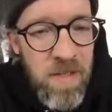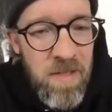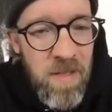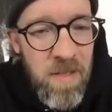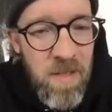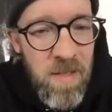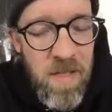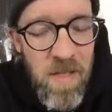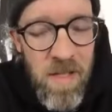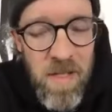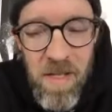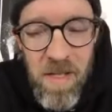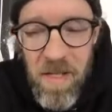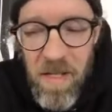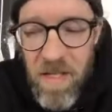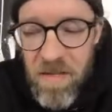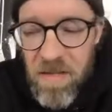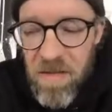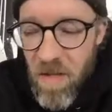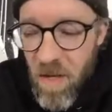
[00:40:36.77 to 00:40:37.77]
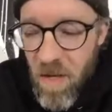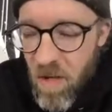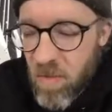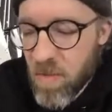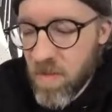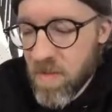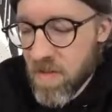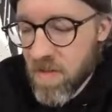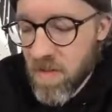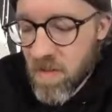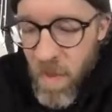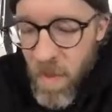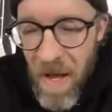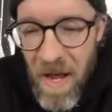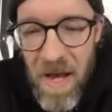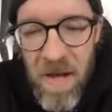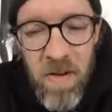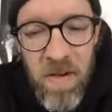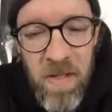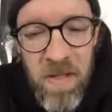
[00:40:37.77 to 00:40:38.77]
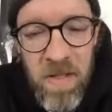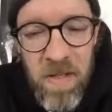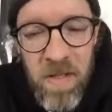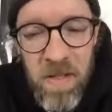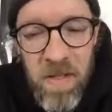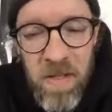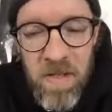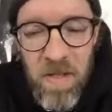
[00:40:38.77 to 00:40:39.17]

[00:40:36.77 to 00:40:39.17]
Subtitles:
It's dope. It's inspiring.